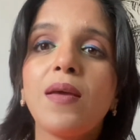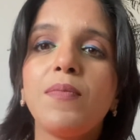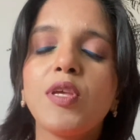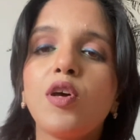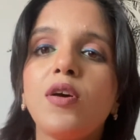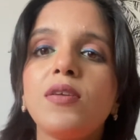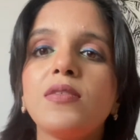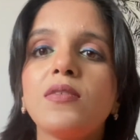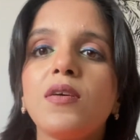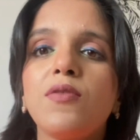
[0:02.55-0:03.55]
because
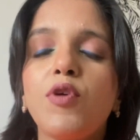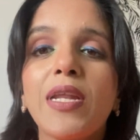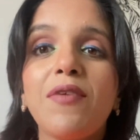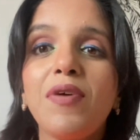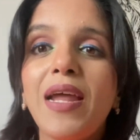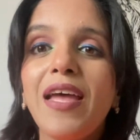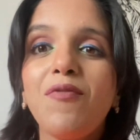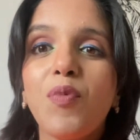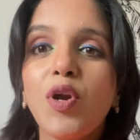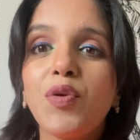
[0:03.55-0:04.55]
whatever I
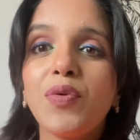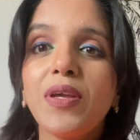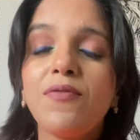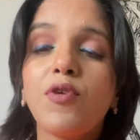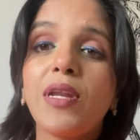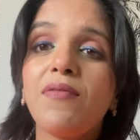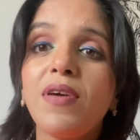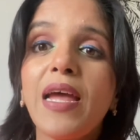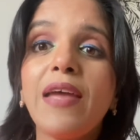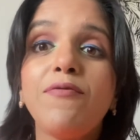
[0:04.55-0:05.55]
have bought today, whatever
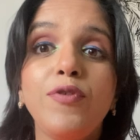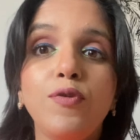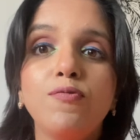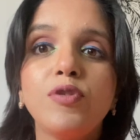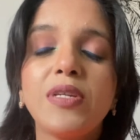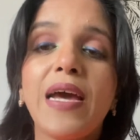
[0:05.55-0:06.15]
I have used,